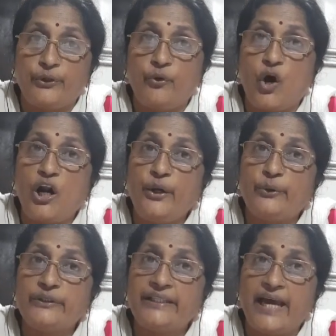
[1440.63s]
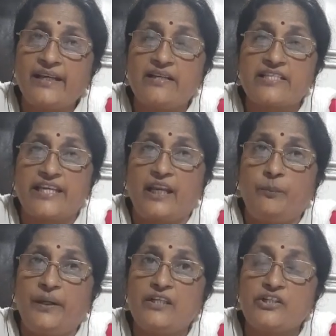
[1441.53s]
You all know that the
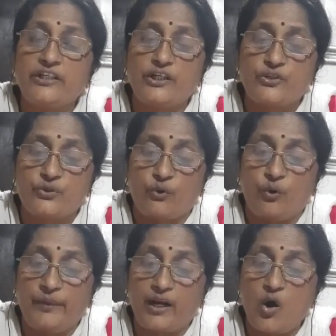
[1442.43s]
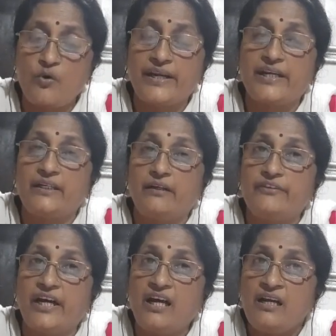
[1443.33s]
Saint Peter is to roam around and
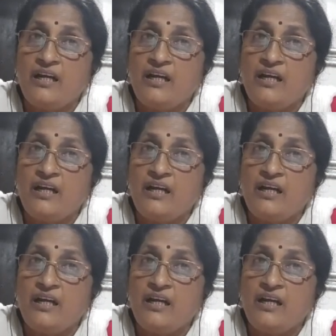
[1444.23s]
give the